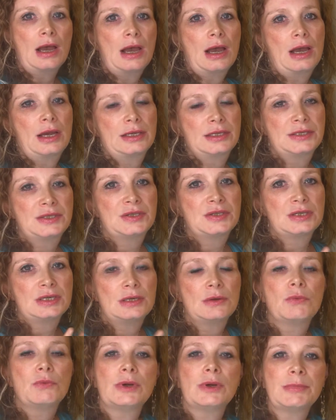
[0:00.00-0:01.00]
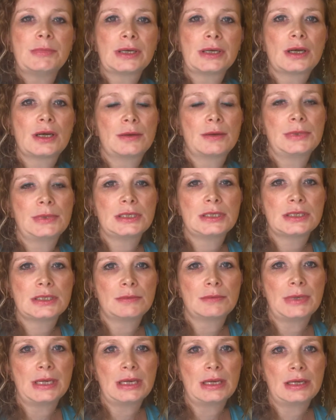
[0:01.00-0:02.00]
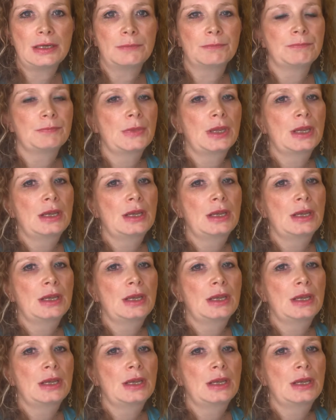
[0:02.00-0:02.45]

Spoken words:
I see women coming to me